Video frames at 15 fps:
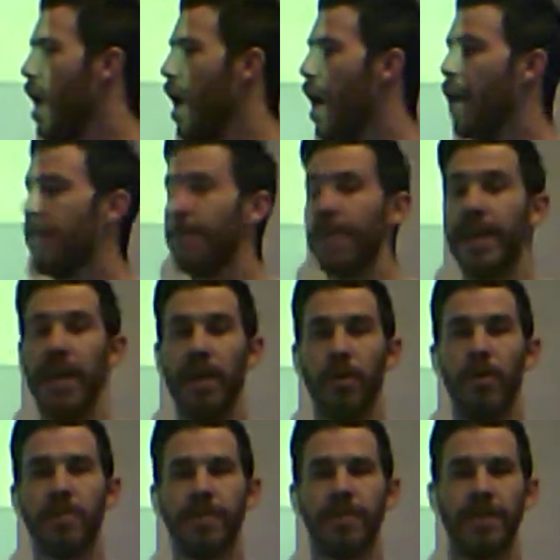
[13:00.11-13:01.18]
of the
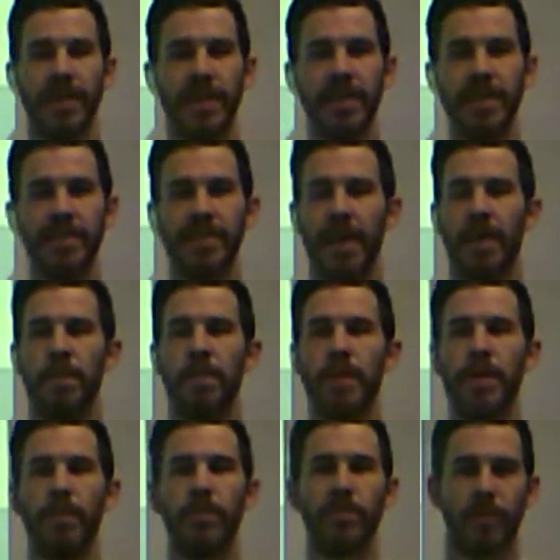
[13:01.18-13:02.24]
heroes and villains and
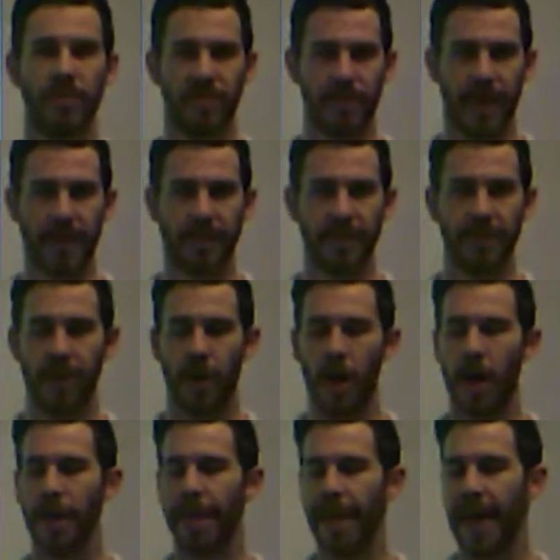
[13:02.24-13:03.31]
people's perspective
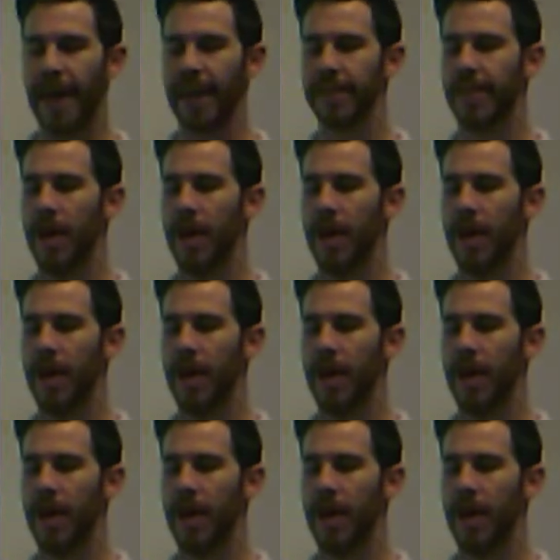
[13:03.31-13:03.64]
on that.